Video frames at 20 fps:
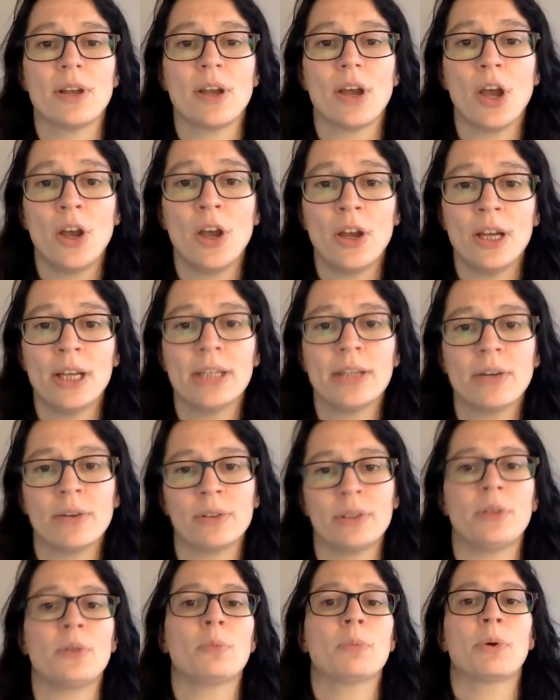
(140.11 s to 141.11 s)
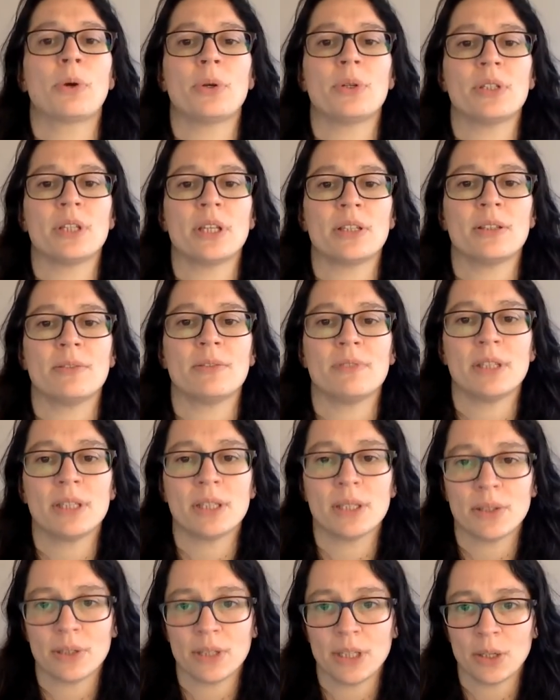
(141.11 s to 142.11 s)
early on in the process of
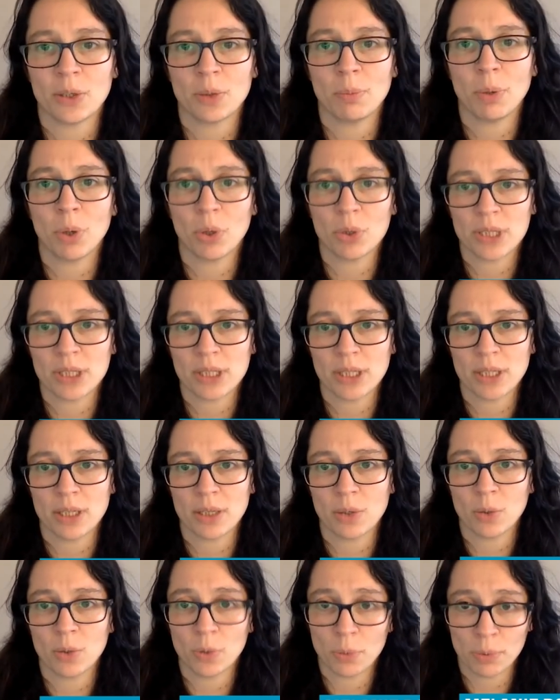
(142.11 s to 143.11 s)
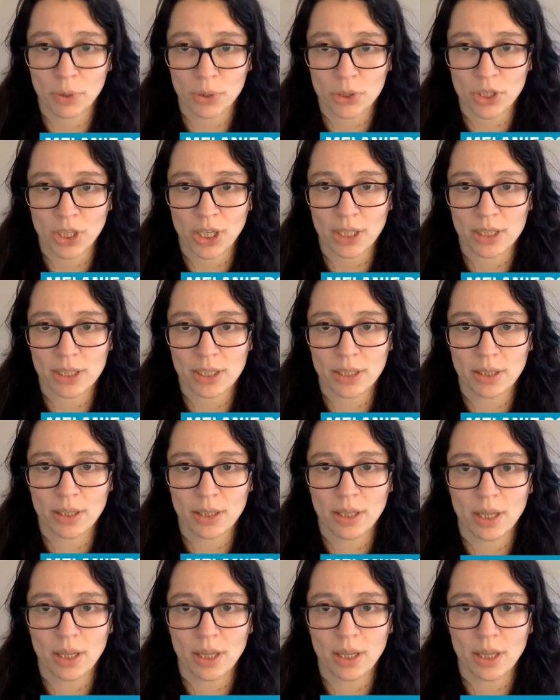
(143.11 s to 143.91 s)
designing a policy or a project.